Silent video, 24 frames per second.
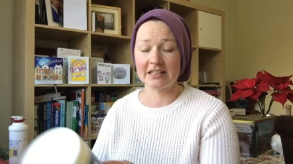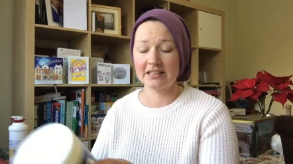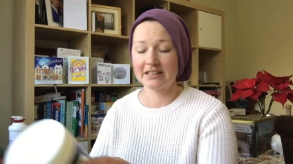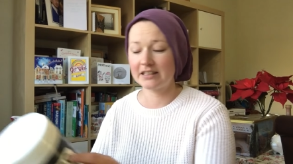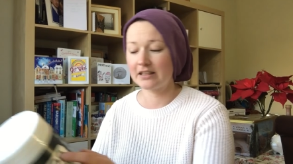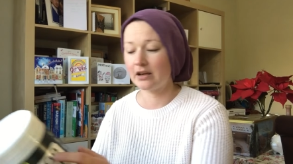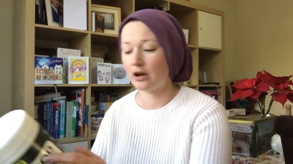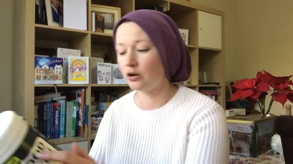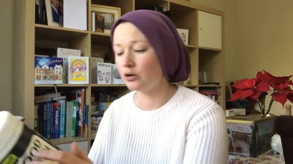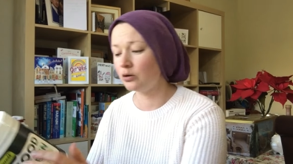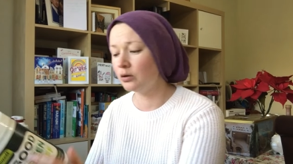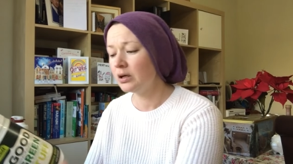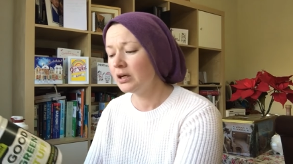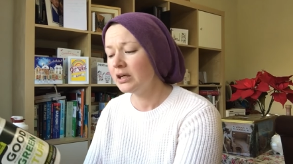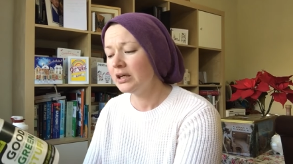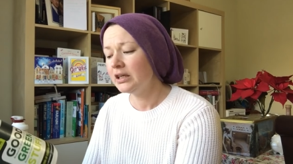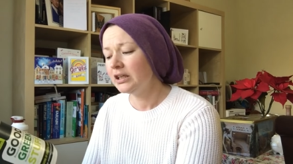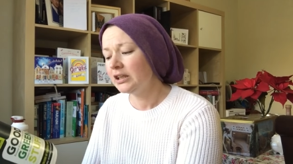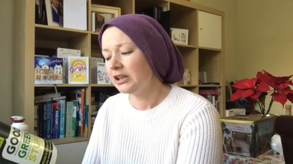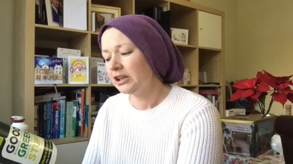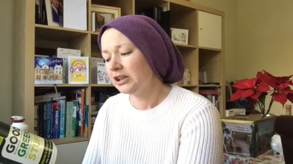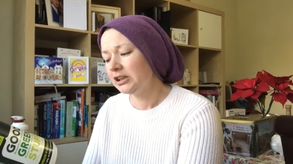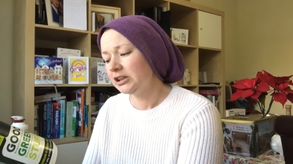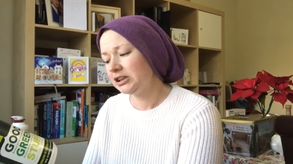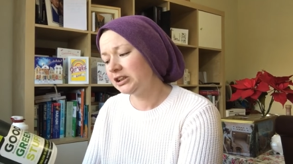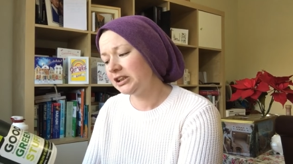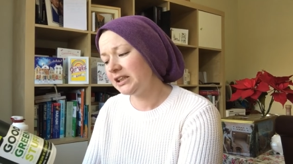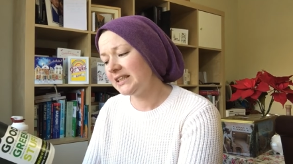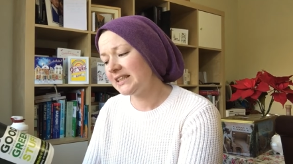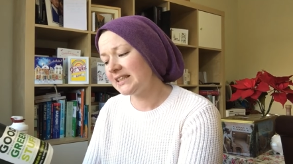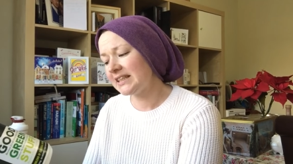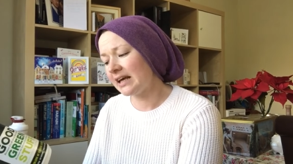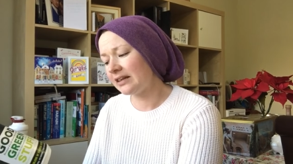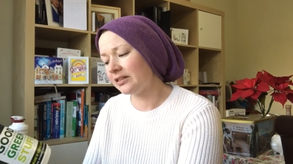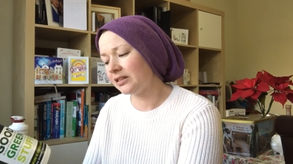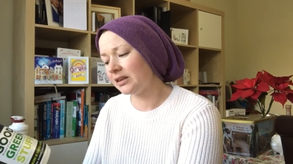So she
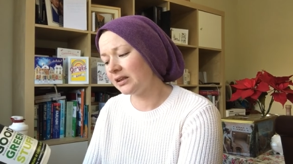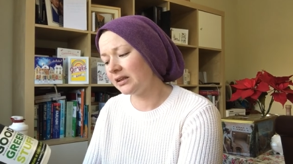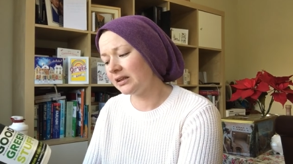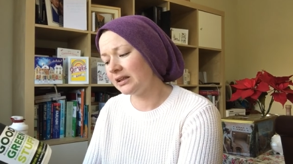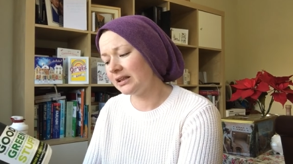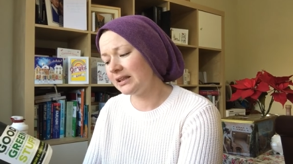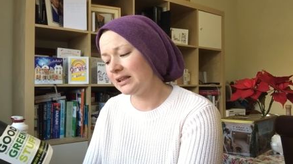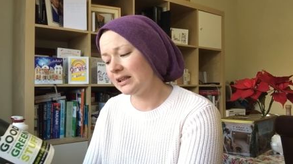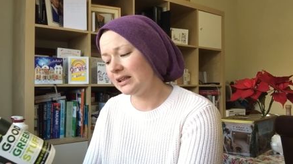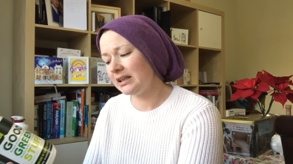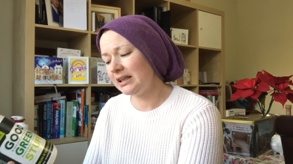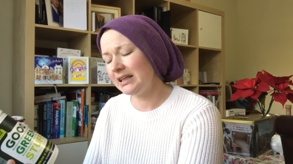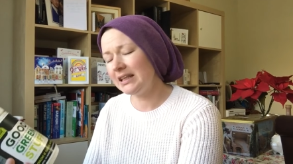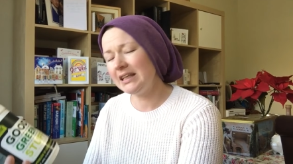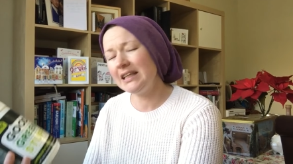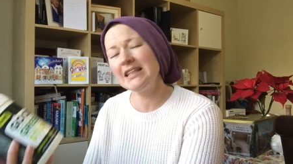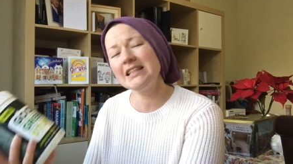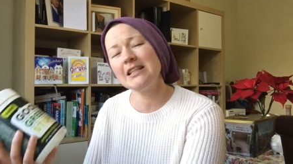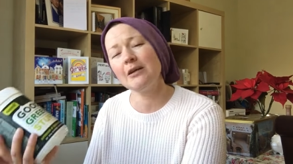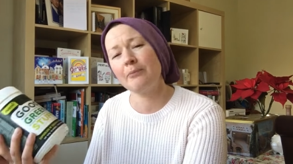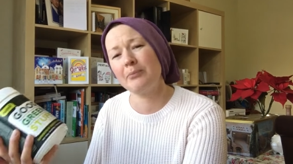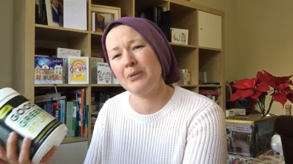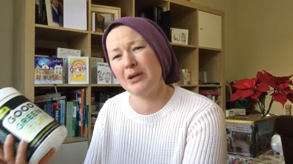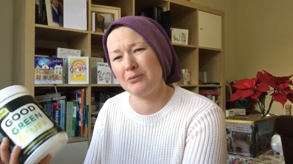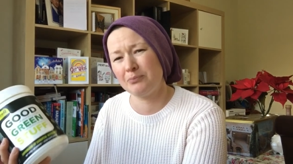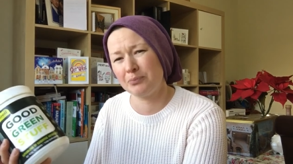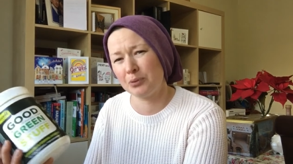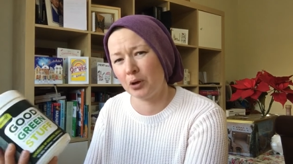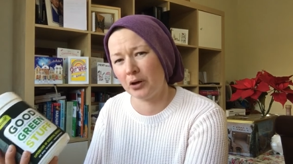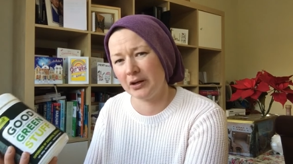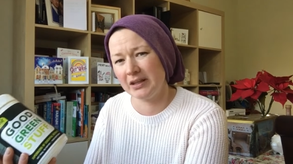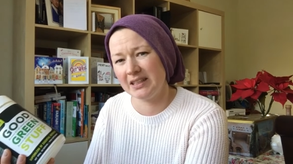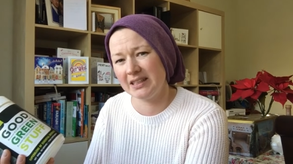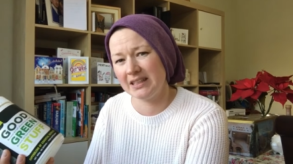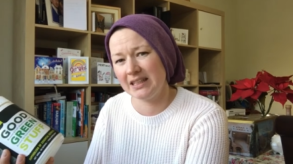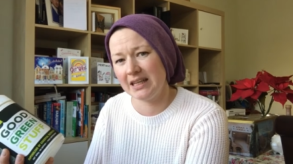said that it is a bit
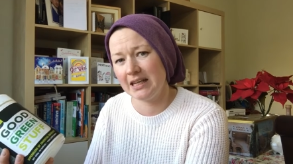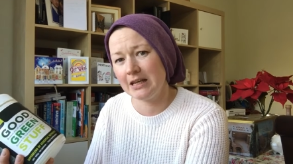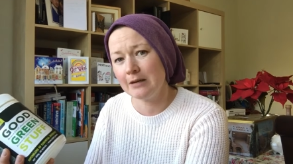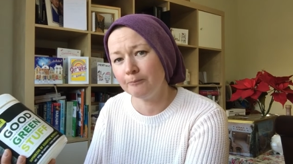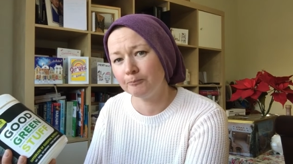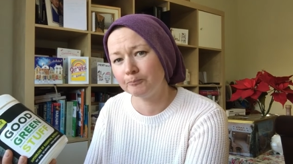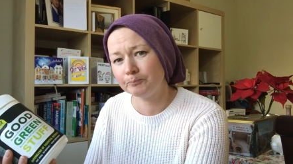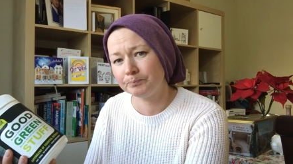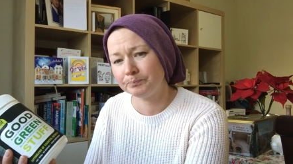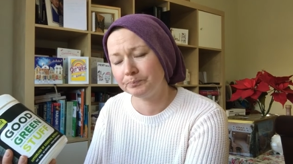pricey,